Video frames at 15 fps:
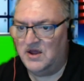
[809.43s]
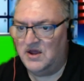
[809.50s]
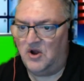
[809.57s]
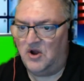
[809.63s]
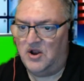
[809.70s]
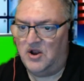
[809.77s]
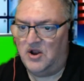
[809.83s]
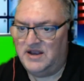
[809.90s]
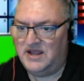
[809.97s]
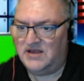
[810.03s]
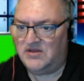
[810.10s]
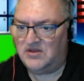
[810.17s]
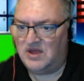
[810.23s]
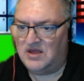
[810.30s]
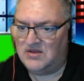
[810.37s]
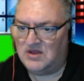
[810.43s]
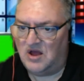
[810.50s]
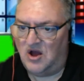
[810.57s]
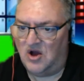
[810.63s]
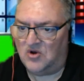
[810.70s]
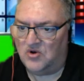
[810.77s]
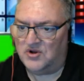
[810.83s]
Nick says,
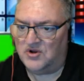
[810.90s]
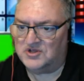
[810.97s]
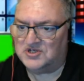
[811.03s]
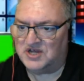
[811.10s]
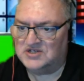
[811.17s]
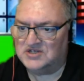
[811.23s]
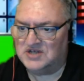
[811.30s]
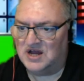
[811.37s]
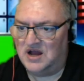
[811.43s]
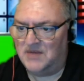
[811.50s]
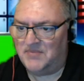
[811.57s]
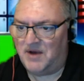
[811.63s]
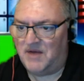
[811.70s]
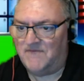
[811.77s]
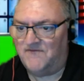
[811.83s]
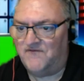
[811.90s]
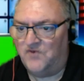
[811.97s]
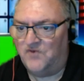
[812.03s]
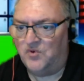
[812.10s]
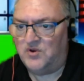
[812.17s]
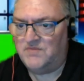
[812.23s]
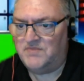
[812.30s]
I've got to change it up. I'm
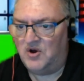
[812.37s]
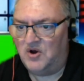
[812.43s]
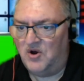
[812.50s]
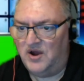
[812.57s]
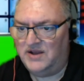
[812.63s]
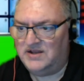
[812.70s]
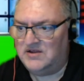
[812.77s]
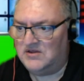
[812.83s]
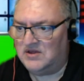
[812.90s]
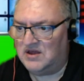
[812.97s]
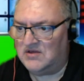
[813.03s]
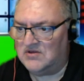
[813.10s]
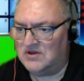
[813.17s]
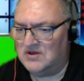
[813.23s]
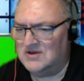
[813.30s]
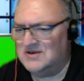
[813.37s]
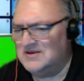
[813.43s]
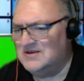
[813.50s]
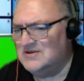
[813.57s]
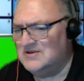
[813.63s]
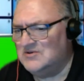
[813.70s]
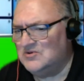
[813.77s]
falling behind, he says.
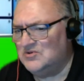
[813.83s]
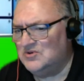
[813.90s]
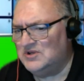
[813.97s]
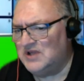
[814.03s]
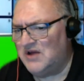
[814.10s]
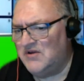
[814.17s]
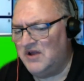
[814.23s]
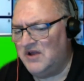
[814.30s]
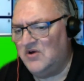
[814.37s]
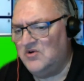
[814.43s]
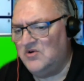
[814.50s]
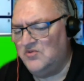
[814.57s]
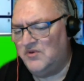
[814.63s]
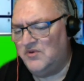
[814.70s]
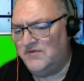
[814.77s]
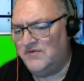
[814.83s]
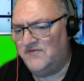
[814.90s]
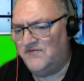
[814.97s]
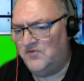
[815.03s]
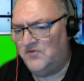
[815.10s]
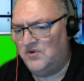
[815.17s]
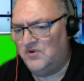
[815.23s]
Oh, I don't know whether you're
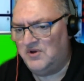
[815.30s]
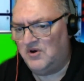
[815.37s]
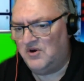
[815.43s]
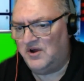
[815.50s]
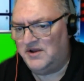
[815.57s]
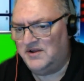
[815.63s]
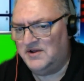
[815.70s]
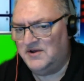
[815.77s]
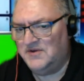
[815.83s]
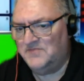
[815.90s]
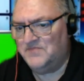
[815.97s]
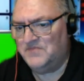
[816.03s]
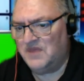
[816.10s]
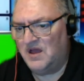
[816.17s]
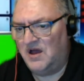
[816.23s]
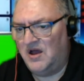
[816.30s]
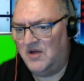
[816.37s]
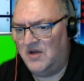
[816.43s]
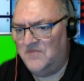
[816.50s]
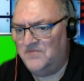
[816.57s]
falling behind. I